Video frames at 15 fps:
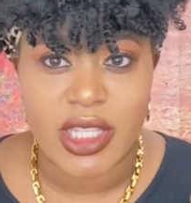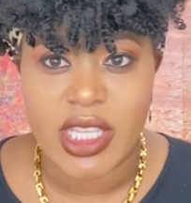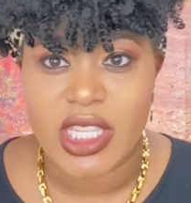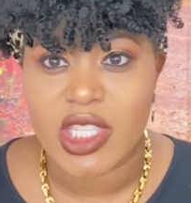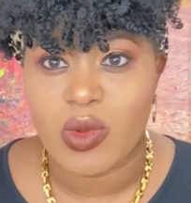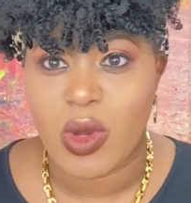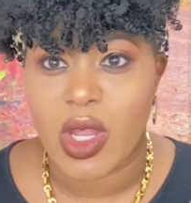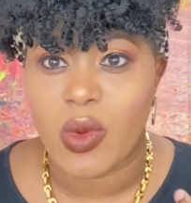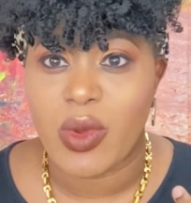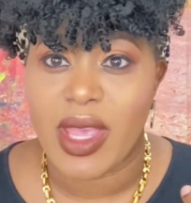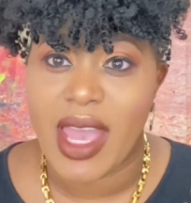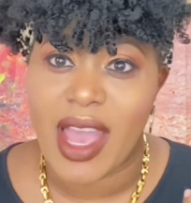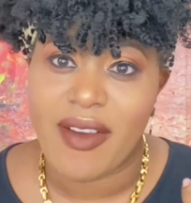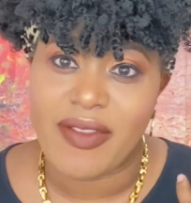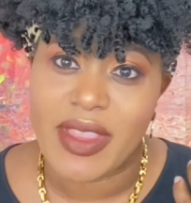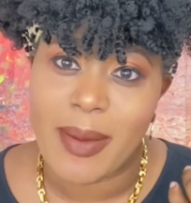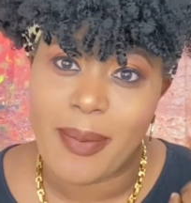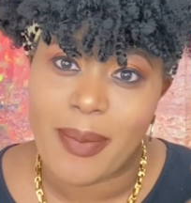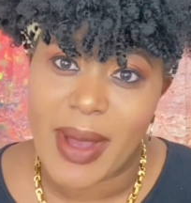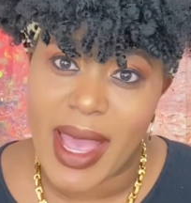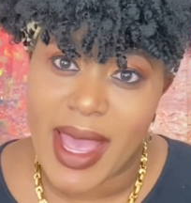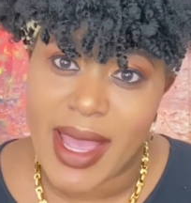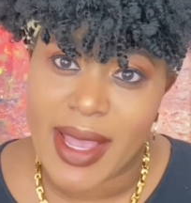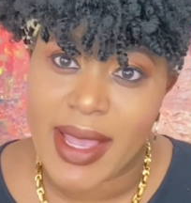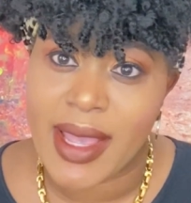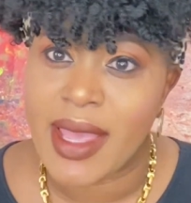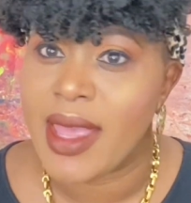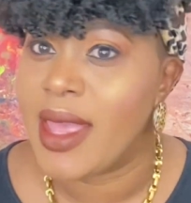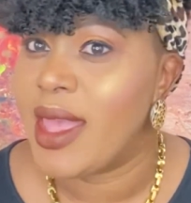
This one, we have the bang.